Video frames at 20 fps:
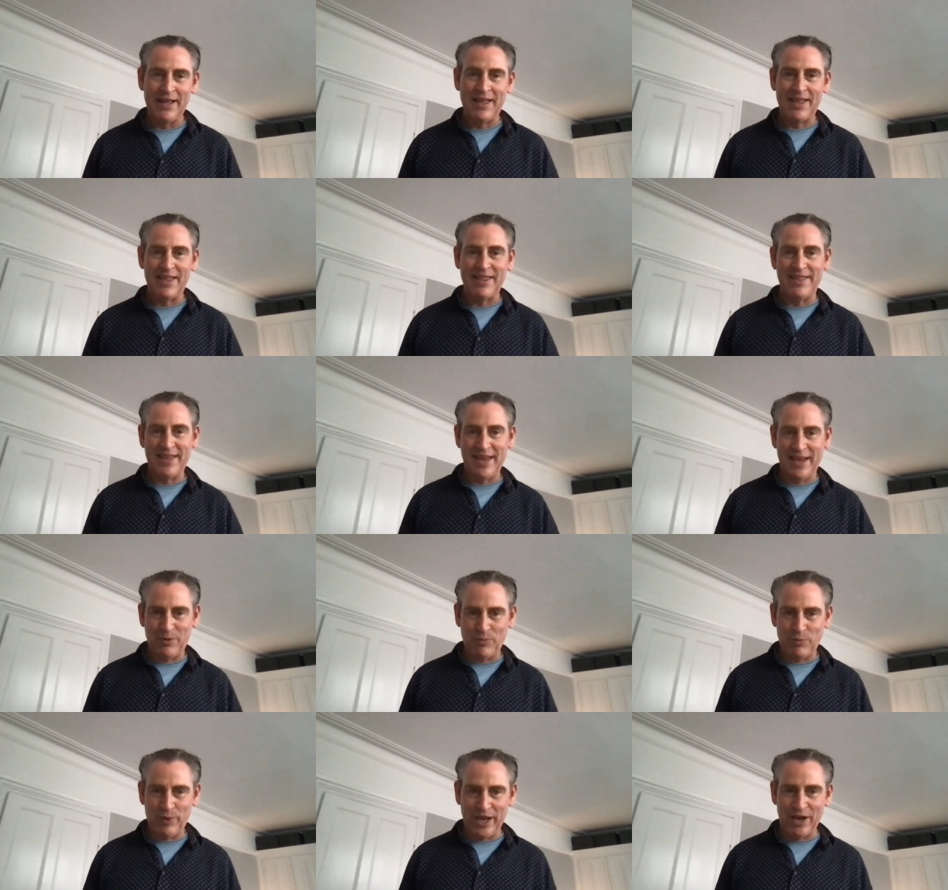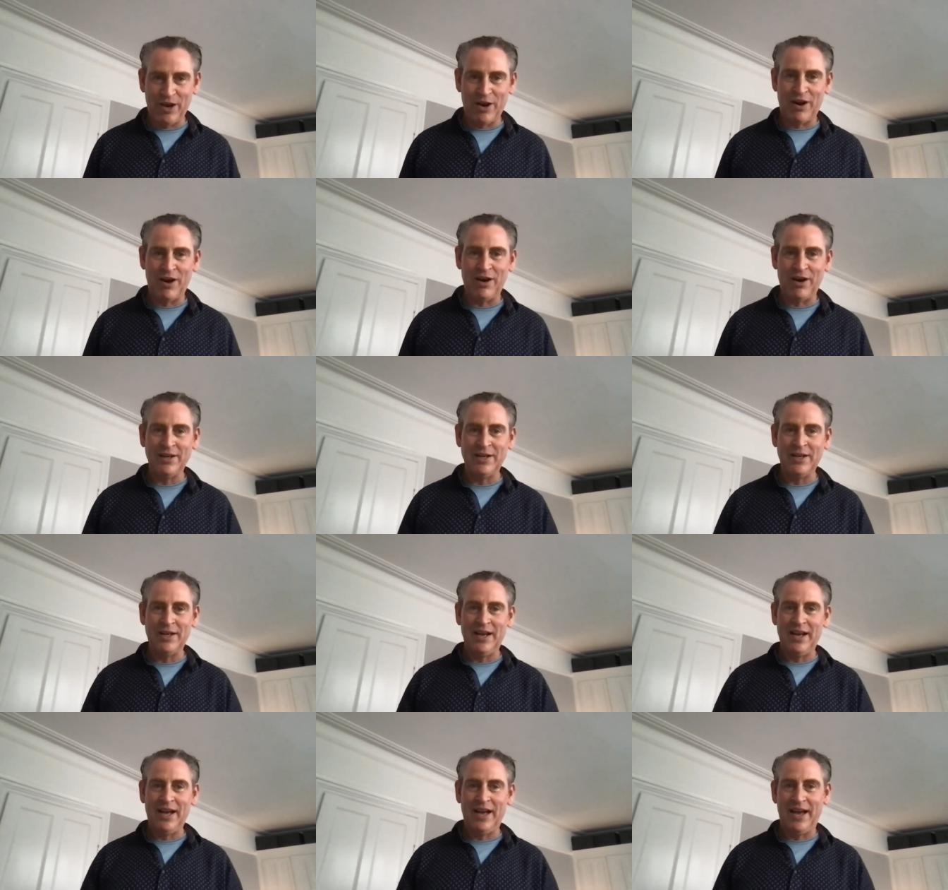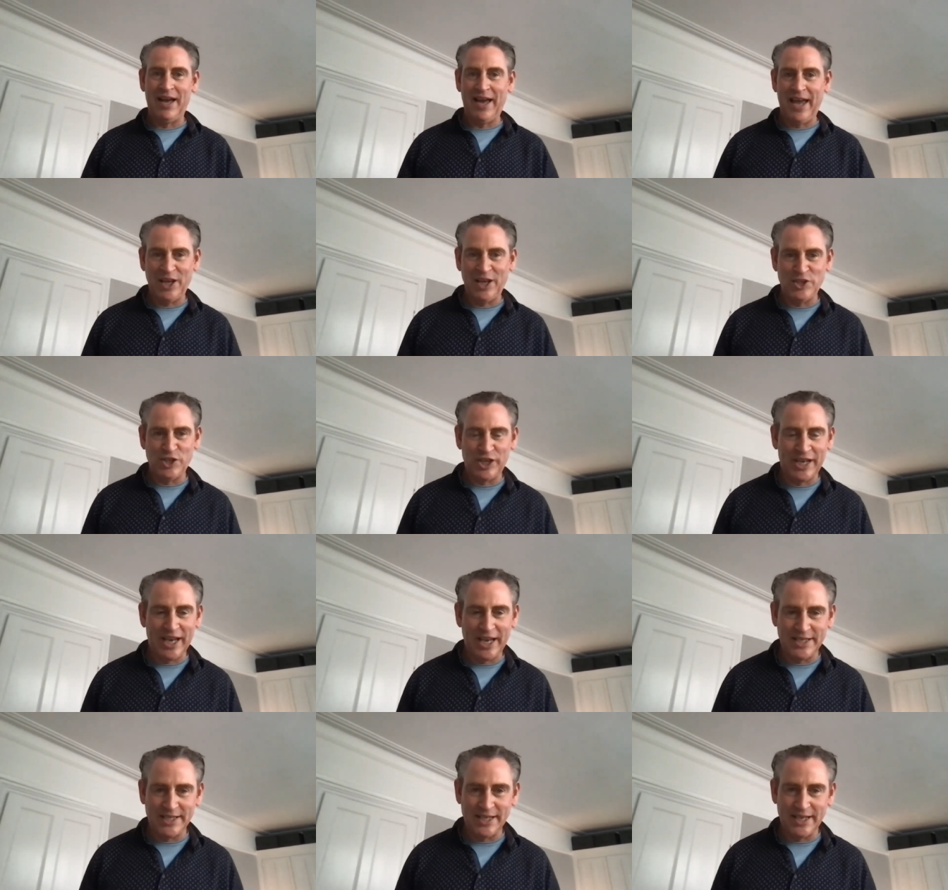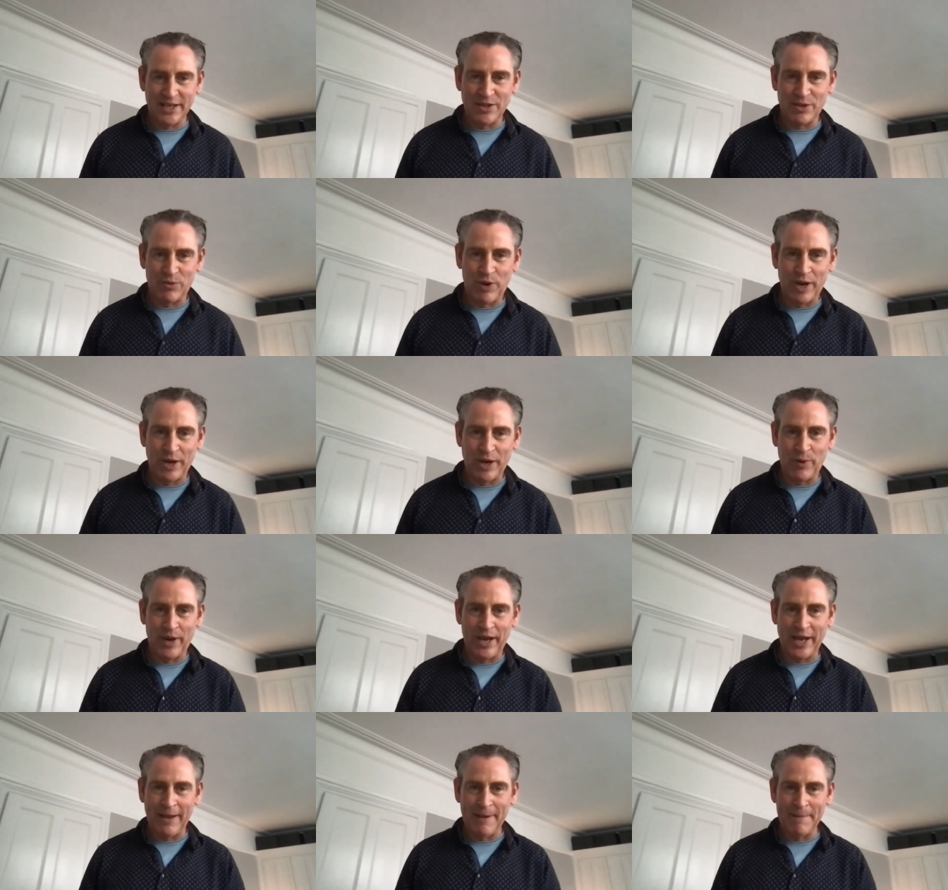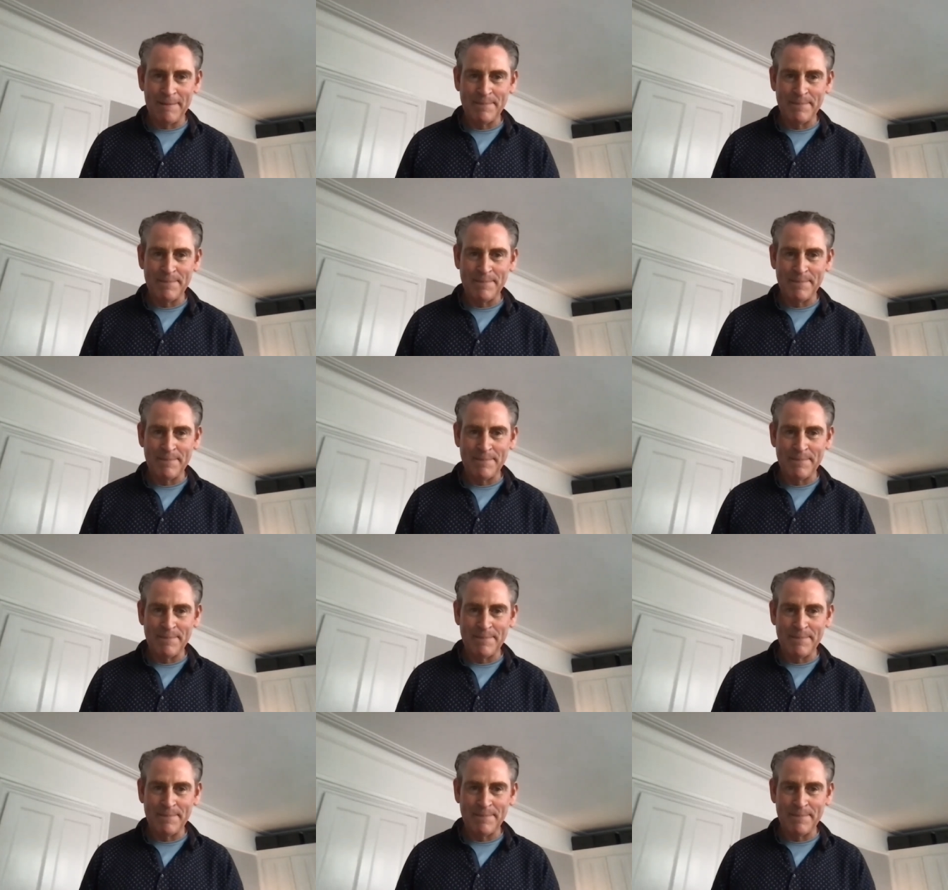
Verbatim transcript: then we are uh, educating in the right way.